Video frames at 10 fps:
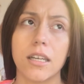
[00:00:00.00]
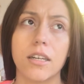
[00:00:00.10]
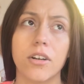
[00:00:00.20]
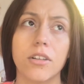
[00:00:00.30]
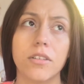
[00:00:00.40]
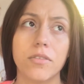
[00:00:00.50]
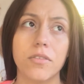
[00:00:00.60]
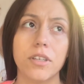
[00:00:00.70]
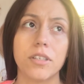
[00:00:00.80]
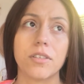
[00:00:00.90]
all of
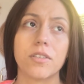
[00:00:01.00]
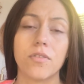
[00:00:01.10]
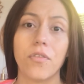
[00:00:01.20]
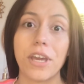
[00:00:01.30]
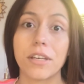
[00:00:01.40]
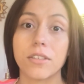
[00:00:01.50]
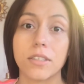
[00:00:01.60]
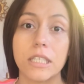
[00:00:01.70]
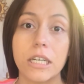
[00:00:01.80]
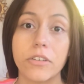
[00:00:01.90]
this fake
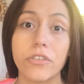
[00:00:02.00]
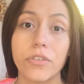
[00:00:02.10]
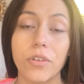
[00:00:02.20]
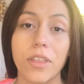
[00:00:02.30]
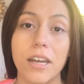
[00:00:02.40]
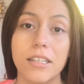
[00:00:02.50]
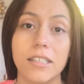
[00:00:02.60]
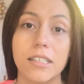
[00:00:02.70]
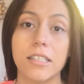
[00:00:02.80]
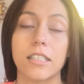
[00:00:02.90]
stuff that
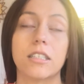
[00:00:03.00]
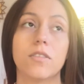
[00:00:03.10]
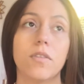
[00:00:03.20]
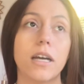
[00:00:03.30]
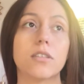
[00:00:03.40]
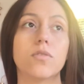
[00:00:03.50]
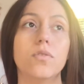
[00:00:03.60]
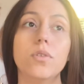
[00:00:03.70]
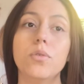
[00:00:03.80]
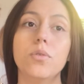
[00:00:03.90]
exists, fast
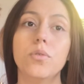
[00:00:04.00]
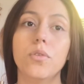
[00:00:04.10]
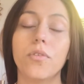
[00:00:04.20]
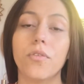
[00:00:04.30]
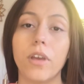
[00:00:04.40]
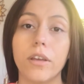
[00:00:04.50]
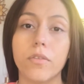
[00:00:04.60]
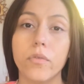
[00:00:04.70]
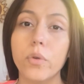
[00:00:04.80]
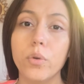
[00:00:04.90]
food, fake
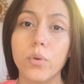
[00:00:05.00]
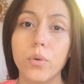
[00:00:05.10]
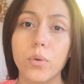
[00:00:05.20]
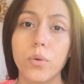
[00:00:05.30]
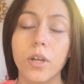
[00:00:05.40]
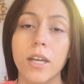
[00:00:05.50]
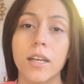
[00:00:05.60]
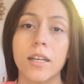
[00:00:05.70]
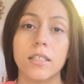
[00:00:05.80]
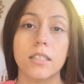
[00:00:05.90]
food,
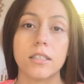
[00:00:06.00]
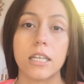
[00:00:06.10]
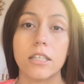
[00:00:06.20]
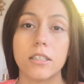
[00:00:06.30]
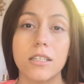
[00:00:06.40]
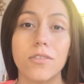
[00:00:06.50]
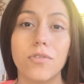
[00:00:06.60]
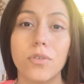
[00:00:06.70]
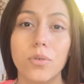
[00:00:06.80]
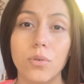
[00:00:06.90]
disgusting
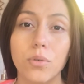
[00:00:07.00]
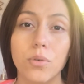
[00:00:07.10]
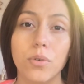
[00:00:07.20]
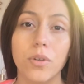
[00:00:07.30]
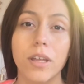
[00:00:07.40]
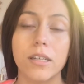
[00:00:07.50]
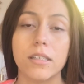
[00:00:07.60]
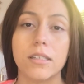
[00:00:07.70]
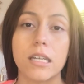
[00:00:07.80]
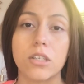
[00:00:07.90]
food that is
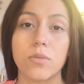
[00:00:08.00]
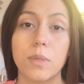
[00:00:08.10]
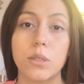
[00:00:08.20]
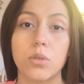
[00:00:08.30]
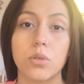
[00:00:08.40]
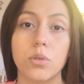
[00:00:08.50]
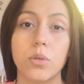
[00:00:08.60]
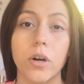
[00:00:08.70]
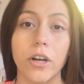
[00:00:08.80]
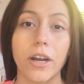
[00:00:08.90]
detrimental to
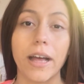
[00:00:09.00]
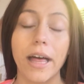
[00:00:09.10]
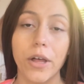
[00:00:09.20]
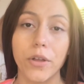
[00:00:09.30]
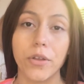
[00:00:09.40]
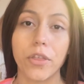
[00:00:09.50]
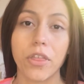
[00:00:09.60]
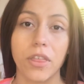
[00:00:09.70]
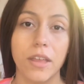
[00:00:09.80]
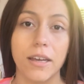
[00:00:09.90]
our health,
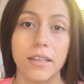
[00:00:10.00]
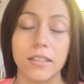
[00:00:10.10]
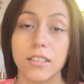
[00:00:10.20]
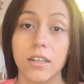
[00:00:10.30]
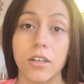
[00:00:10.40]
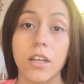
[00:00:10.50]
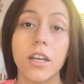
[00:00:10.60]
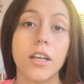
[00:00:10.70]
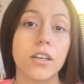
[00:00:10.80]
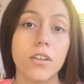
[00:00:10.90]
that is not
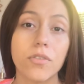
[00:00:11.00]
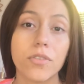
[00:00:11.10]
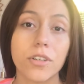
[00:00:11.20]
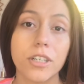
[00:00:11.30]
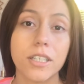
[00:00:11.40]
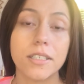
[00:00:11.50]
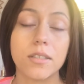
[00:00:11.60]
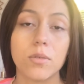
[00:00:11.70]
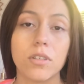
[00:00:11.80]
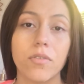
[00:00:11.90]
good for
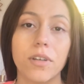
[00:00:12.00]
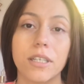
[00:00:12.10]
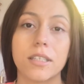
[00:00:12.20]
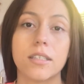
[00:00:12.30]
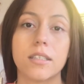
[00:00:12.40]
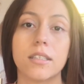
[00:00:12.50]
us, which affects